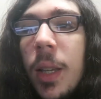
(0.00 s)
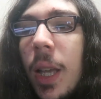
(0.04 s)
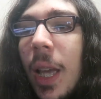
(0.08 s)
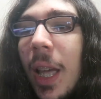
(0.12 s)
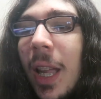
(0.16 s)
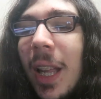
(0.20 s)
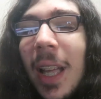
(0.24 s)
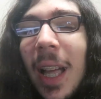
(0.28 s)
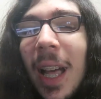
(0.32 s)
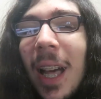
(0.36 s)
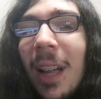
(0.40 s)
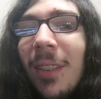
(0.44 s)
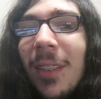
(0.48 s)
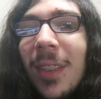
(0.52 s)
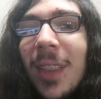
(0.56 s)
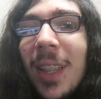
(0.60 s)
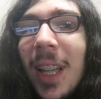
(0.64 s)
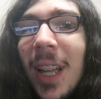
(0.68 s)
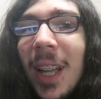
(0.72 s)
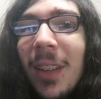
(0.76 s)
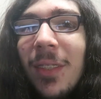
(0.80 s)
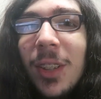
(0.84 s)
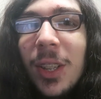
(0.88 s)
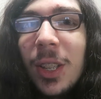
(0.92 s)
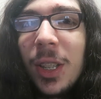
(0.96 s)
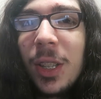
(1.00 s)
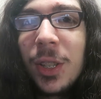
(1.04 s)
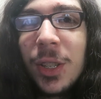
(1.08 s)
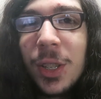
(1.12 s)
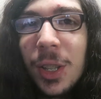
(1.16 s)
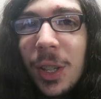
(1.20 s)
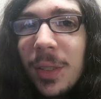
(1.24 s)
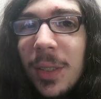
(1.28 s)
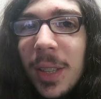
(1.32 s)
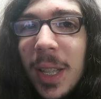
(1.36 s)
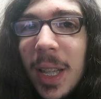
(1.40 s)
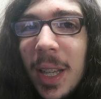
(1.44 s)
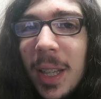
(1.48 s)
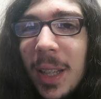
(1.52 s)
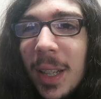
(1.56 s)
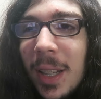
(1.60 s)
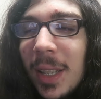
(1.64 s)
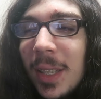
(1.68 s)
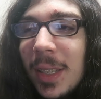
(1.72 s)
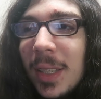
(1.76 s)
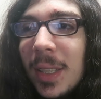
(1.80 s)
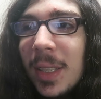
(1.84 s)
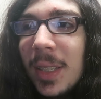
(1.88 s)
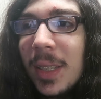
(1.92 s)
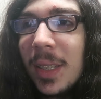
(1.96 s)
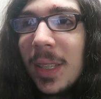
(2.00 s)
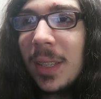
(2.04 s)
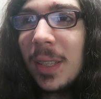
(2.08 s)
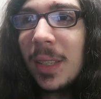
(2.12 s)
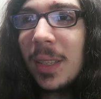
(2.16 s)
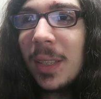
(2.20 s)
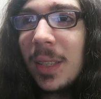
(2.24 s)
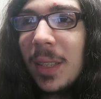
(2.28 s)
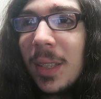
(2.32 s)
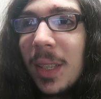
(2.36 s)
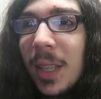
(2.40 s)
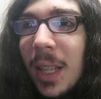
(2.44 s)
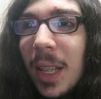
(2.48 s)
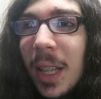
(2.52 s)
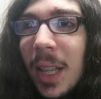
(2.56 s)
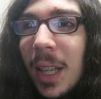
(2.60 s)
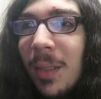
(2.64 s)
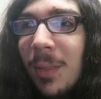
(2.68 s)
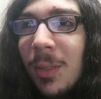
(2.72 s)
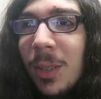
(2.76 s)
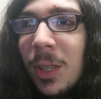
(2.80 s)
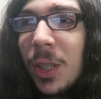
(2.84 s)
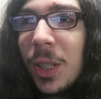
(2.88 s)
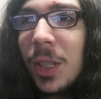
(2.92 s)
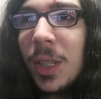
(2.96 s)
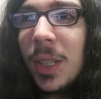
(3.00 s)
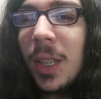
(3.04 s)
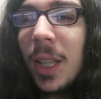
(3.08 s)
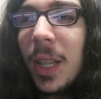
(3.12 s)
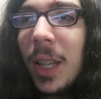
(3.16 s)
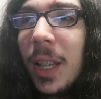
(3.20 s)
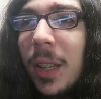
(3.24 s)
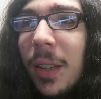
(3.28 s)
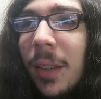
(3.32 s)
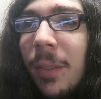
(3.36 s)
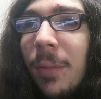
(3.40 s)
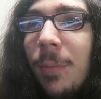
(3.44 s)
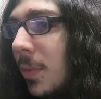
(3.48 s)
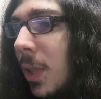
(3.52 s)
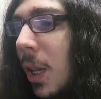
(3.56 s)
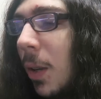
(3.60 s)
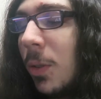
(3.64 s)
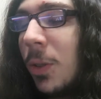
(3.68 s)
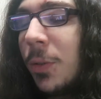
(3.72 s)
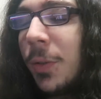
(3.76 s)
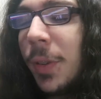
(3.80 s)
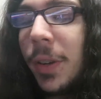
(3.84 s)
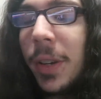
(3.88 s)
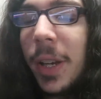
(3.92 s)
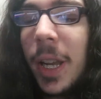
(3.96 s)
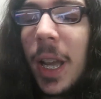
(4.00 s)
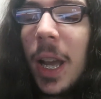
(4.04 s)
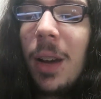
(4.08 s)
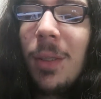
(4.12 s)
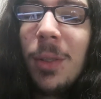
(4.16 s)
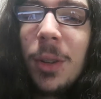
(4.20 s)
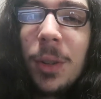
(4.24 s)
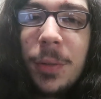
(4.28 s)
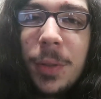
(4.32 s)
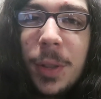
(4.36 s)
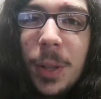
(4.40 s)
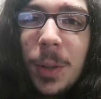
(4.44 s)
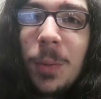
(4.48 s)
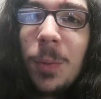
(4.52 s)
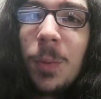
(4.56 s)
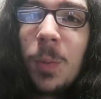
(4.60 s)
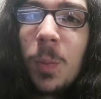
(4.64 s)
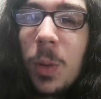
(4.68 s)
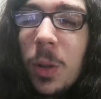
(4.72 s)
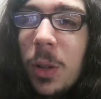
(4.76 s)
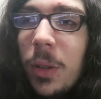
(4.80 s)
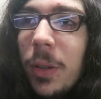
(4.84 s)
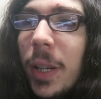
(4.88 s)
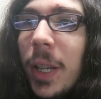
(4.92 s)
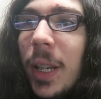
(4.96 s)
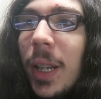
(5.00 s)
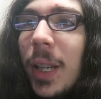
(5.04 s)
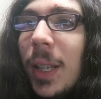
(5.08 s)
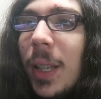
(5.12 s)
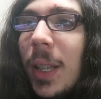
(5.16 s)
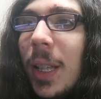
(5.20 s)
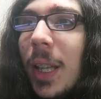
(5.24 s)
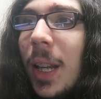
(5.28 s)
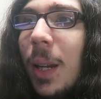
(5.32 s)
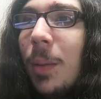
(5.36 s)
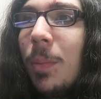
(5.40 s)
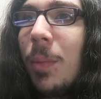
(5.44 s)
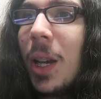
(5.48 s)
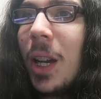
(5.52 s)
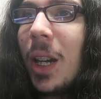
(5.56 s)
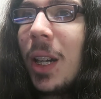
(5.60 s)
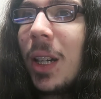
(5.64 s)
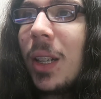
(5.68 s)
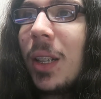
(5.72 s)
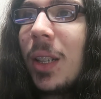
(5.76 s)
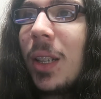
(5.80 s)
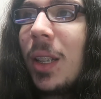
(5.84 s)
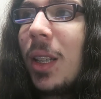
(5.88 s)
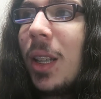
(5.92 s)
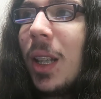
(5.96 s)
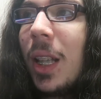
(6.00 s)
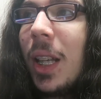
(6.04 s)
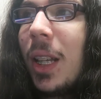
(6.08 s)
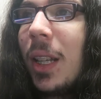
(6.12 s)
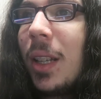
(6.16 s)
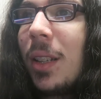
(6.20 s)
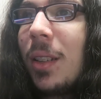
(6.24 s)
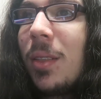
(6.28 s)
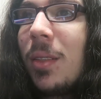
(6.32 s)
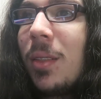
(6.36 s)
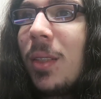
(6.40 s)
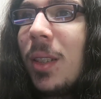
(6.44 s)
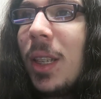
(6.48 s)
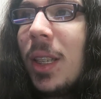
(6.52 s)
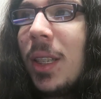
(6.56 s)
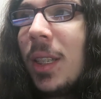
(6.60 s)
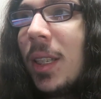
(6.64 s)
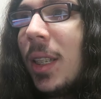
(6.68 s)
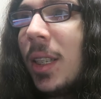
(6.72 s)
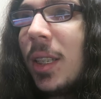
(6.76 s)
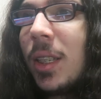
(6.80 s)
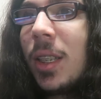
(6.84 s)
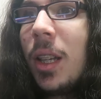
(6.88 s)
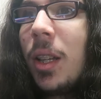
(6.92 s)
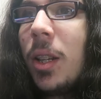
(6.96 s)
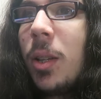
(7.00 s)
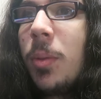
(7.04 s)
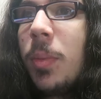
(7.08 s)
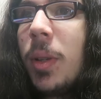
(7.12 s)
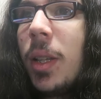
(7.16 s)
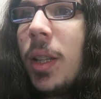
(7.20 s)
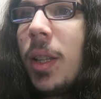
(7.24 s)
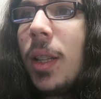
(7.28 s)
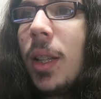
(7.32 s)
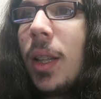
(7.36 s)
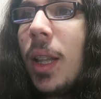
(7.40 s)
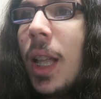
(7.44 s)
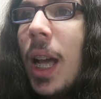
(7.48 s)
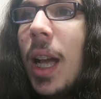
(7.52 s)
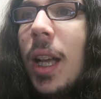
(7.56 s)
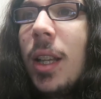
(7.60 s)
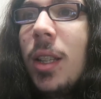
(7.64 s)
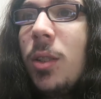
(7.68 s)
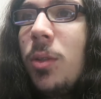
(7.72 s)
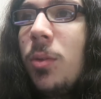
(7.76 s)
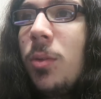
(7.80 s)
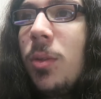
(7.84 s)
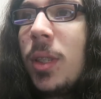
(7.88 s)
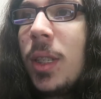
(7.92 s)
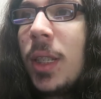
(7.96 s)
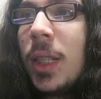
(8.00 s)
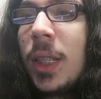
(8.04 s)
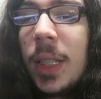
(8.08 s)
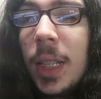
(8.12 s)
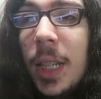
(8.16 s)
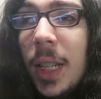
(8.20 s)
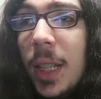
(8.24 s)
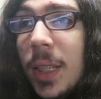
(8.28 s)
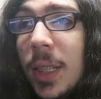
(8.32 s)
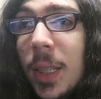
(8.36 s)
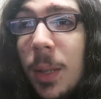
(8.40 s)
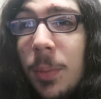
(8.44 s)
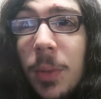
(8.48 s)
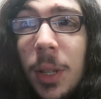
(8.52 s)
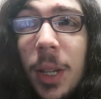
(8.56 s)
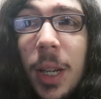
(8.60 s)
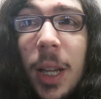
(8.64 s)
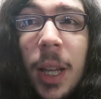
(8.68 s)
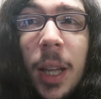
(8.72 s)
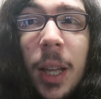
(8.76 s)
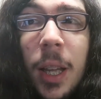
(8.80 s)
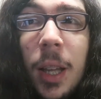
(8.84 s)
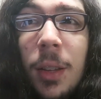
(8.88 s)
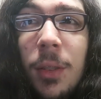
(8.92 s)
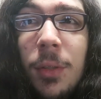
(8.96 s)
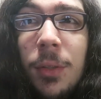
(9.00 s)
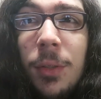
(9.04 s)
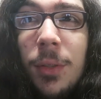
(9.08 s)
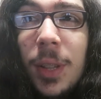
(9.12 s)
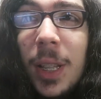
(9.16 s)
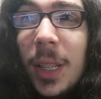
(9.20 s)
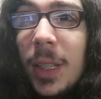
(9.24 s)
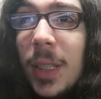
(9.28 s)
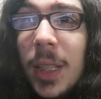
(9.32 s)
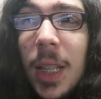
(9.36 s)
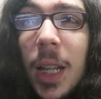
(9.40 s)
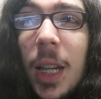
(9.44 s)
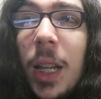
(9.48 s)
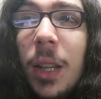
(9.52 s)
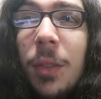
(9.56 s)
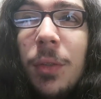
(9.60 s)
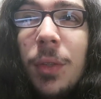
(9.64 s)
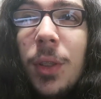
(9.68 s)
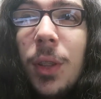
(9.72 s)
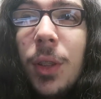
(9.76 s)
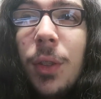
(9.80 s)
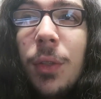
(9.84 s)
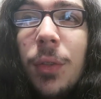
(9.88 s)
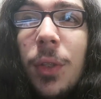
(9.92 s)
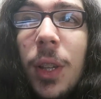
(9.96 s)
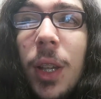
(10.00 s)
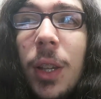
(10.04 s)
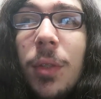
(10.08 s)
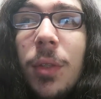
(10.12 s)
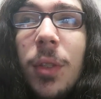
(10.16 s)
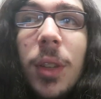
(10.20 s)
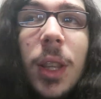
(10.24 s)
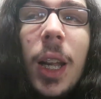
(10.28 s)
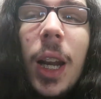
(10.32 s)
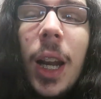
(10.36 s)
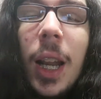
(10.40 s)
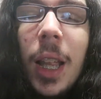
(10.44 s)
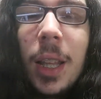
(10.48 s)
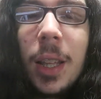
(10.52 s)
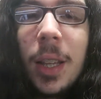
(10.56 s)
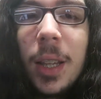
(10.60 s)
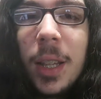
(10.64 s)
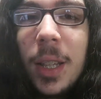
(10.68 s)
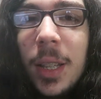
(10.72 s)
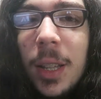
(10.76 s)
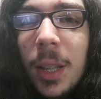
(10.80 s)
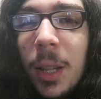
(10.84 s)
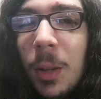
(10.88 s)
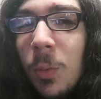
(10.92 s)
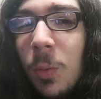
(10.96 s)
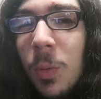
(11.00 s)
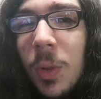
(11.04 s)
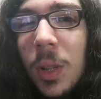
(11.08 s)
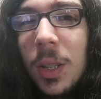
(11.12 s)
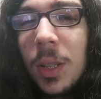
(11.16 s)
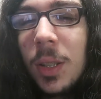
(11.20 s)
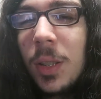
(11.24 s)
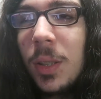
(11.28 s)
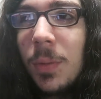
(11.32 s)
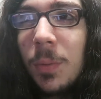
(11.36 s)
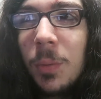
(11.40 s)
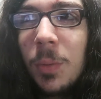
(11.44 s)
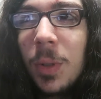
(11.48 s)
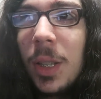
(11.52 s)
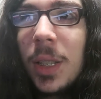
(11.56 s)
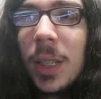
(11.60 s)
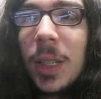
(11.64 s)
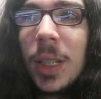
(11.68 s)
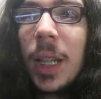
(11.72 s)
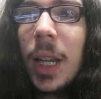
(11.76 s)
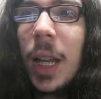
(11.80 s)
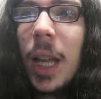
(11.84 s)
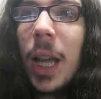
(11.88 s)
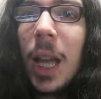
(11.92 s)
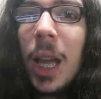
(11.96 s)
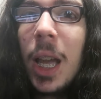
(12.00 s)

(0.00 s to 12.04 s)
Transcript: And I don't think I really showed that, because I was just like, I was very out of it, worrying that I'm not, like, is this gonna be the last 6 I'm gonna have? That's not even the flavor that I like. Like, what is gonna